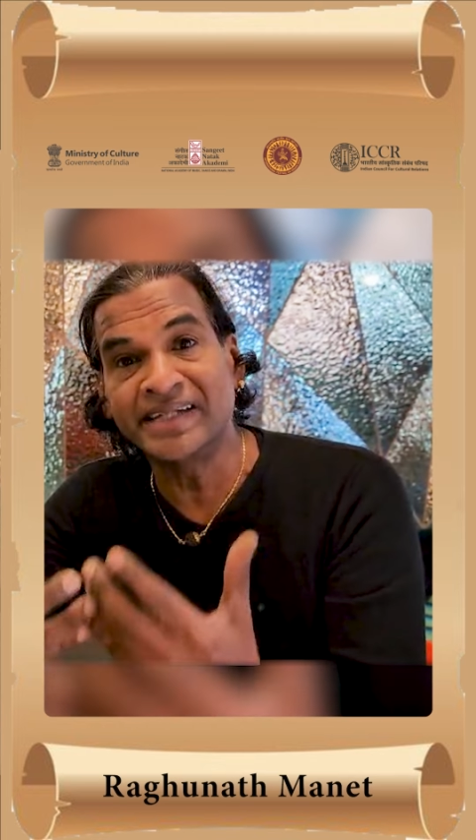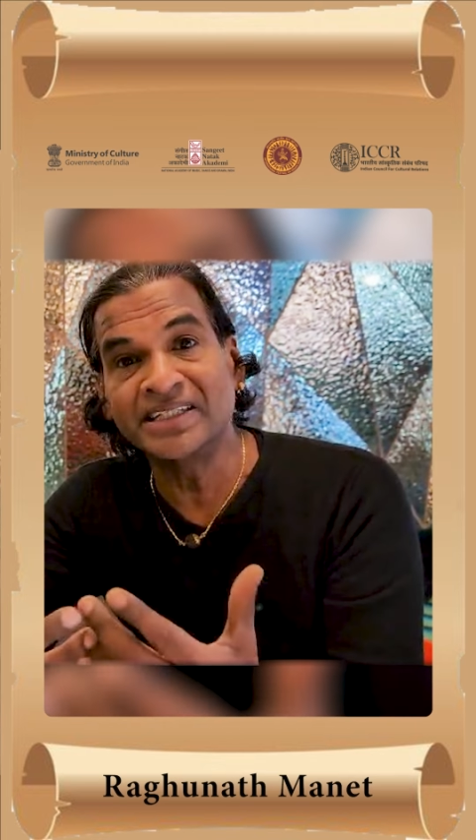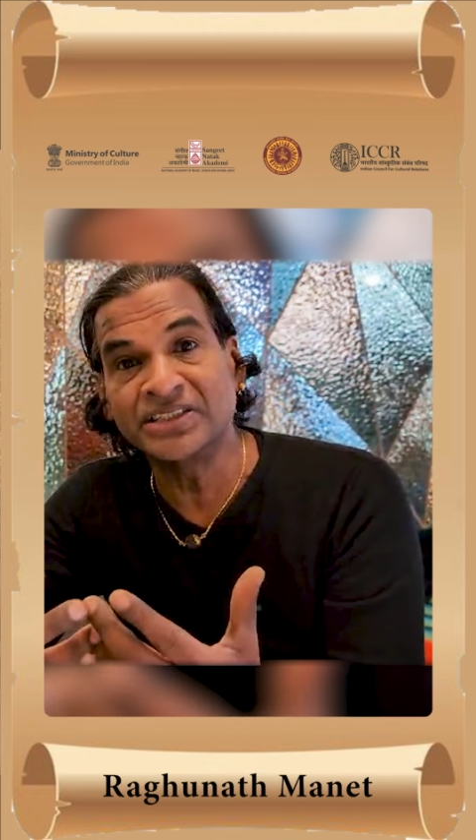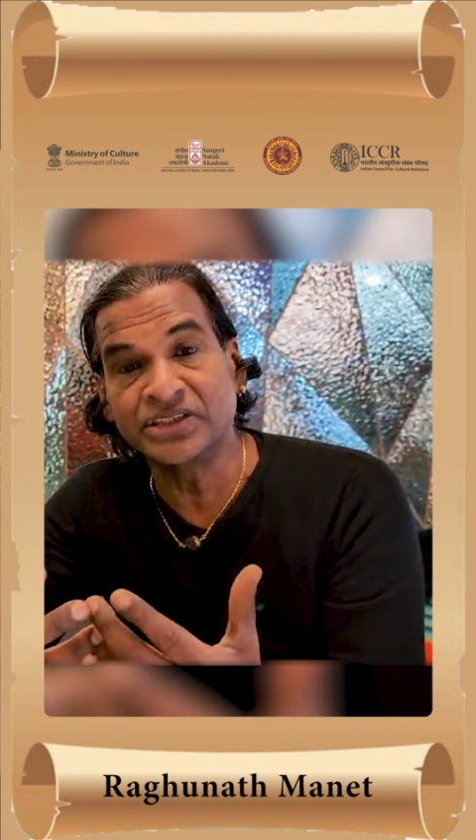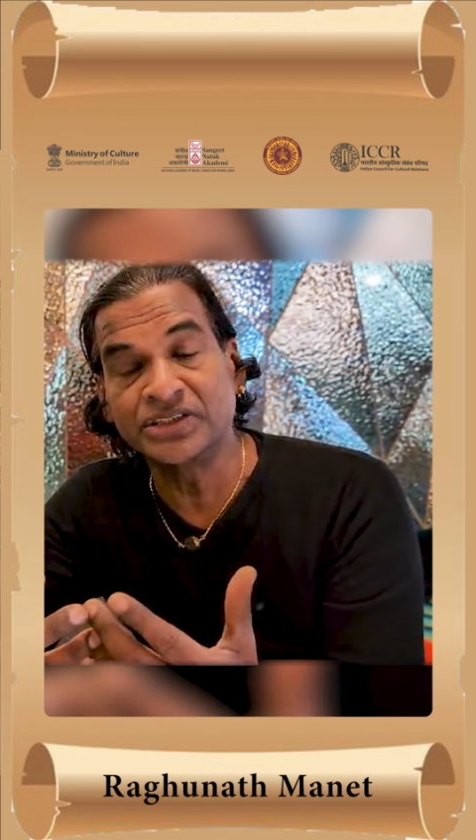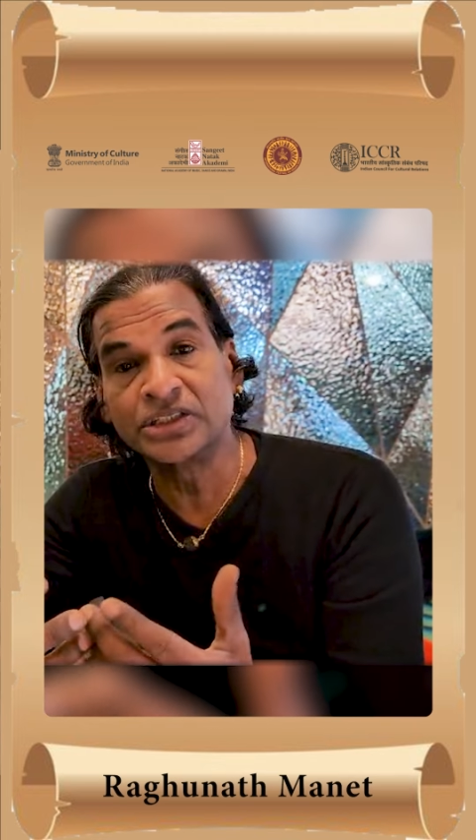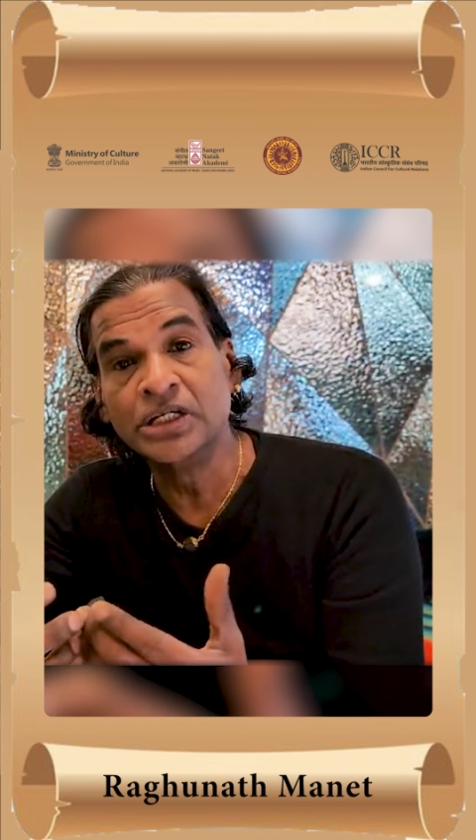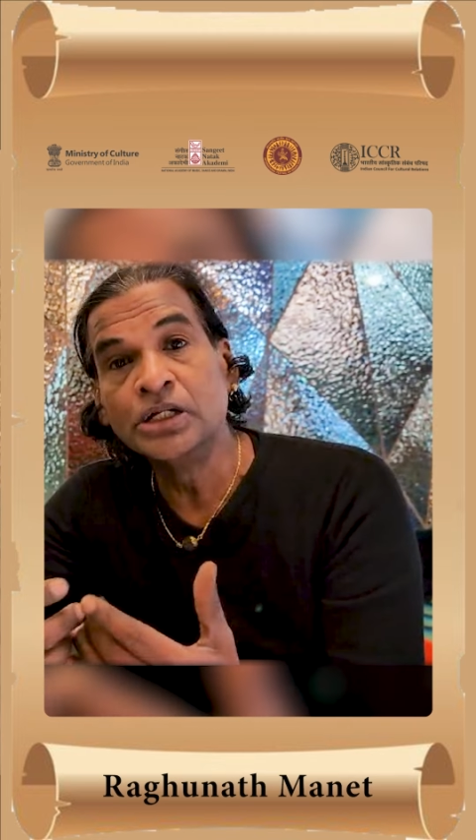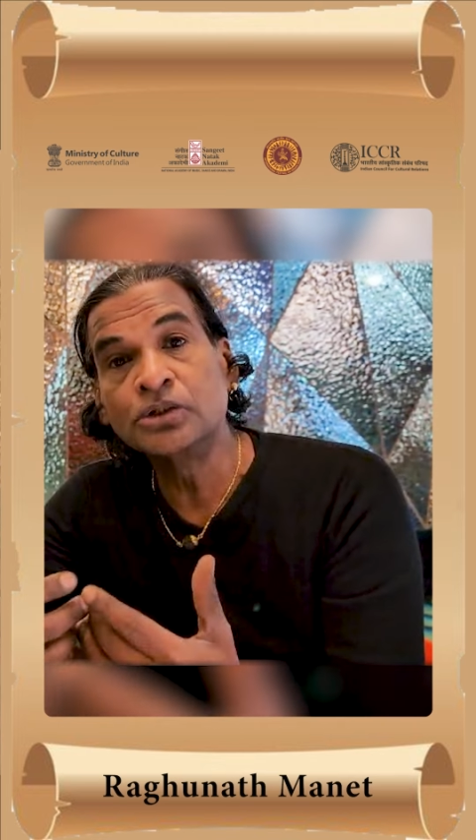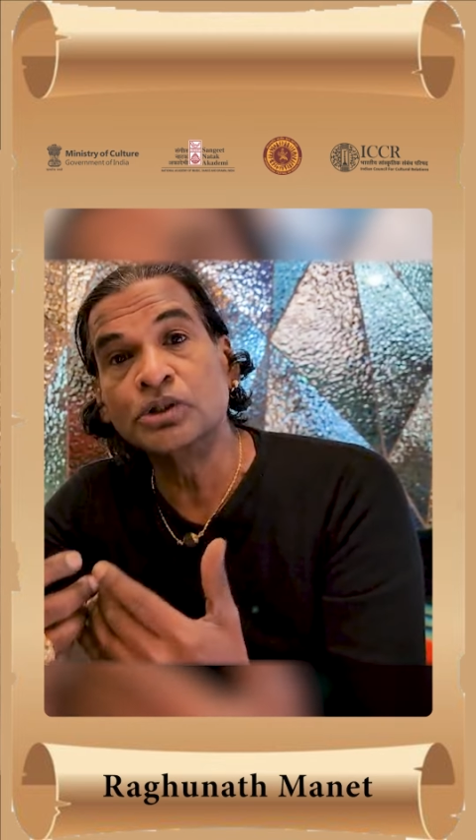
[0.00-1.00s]
traditions
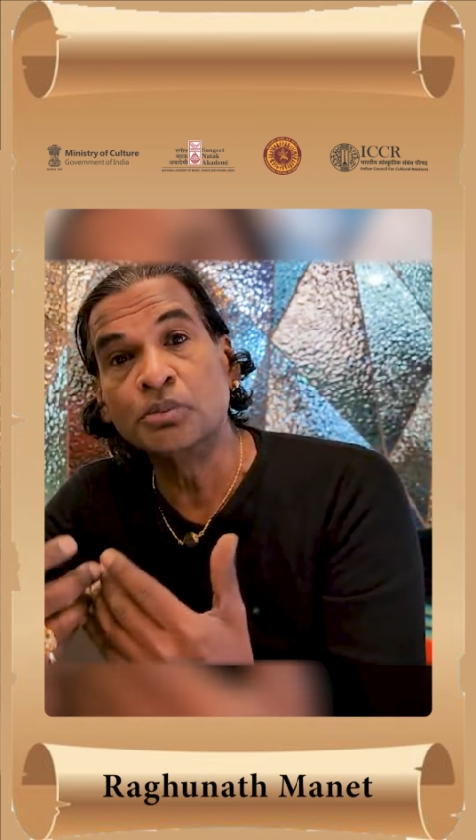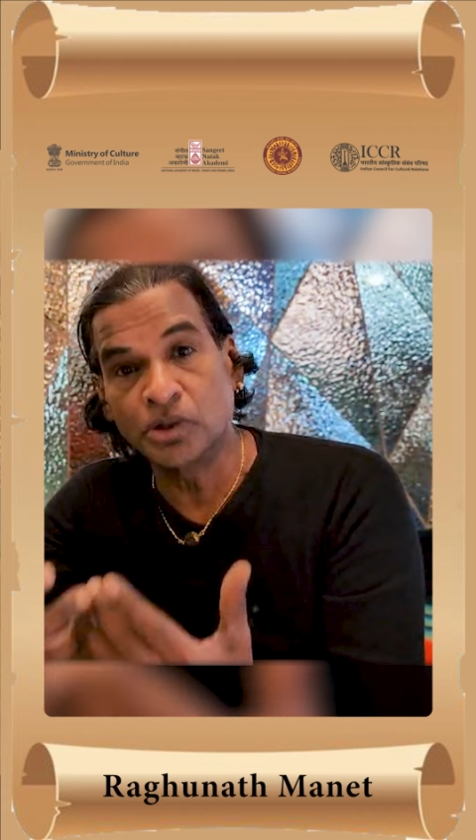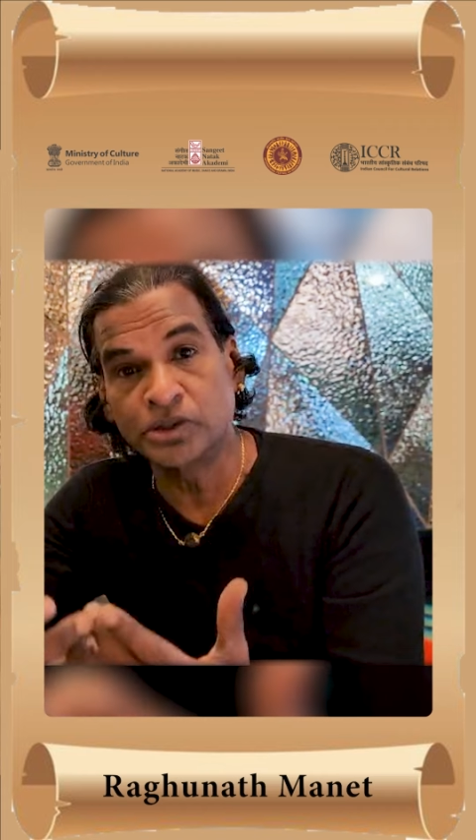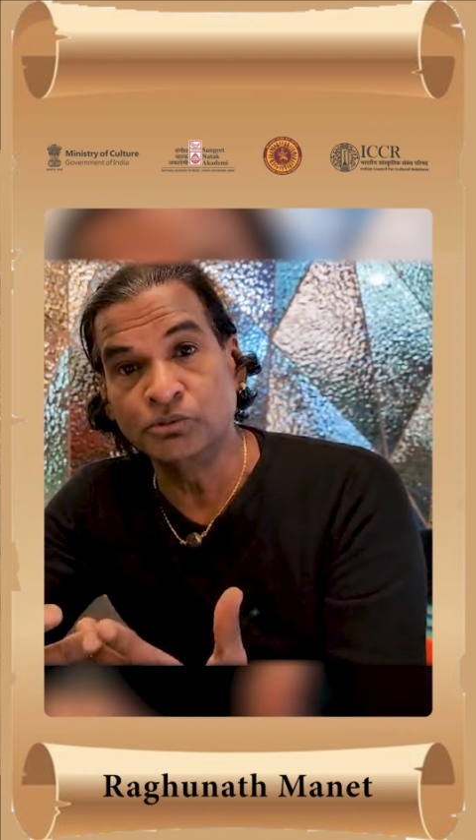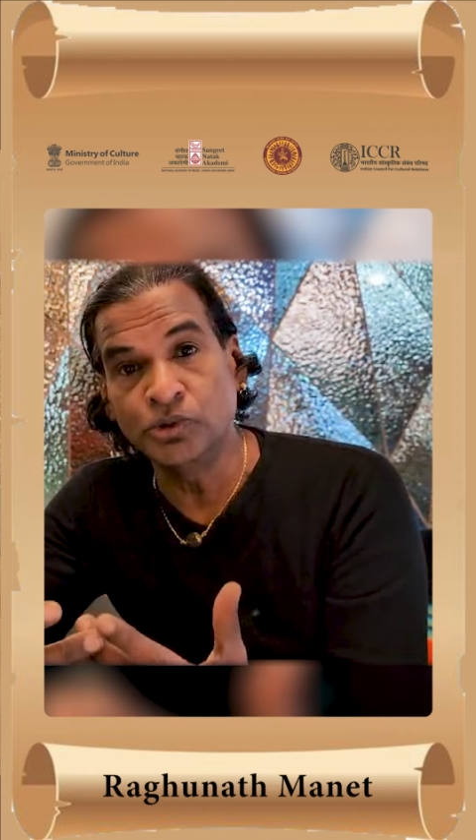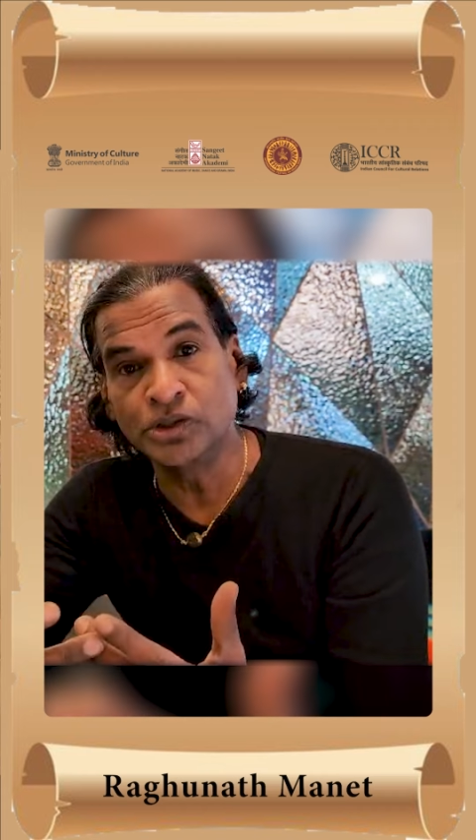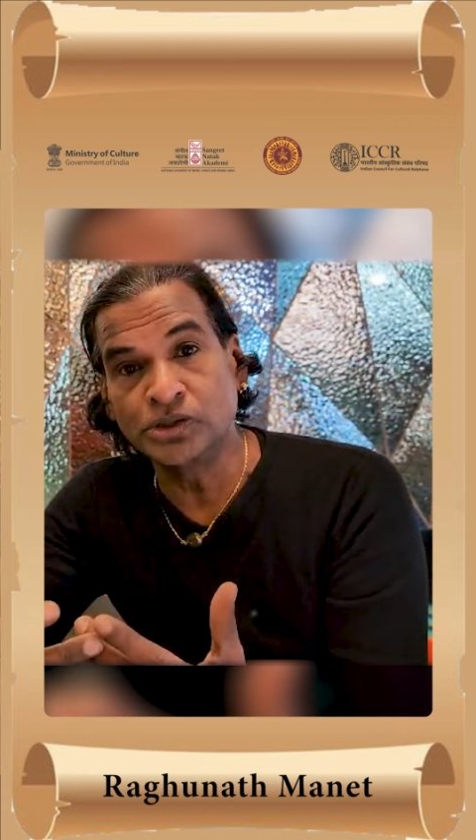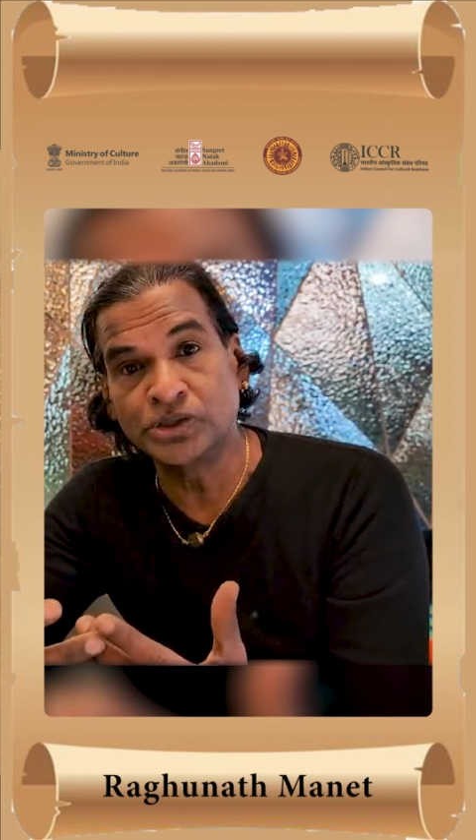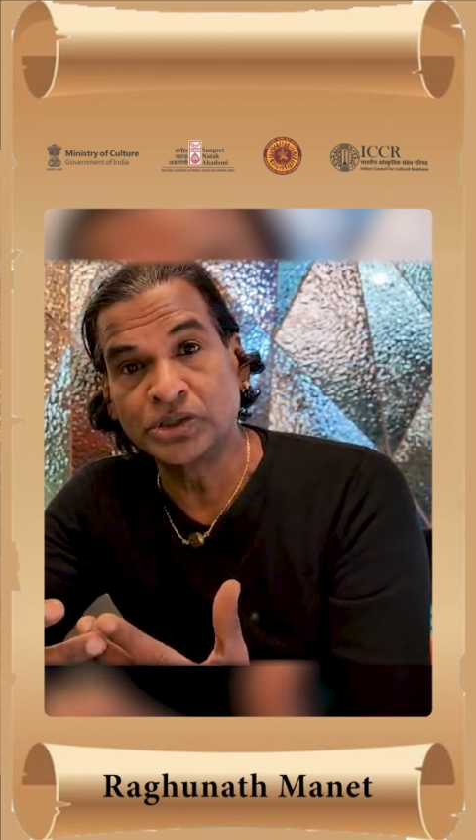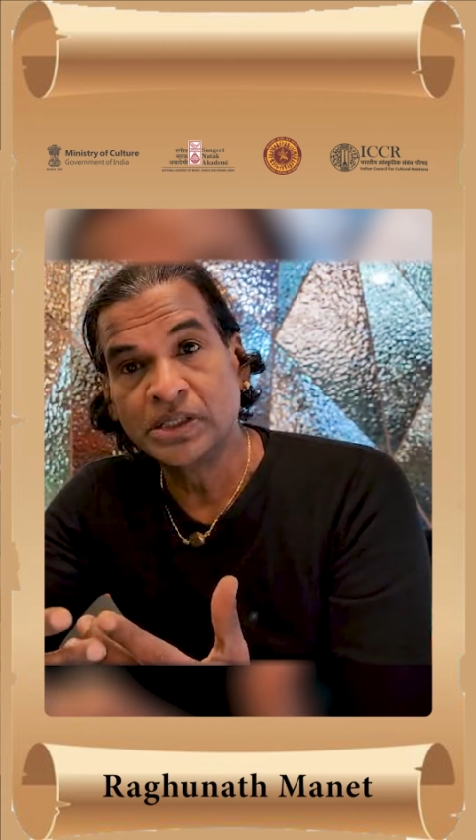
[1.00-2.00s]
to the modern
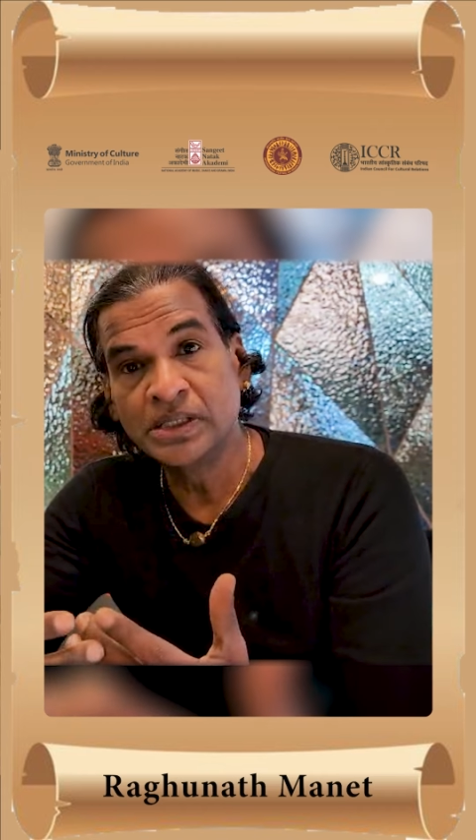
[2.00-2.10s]
world.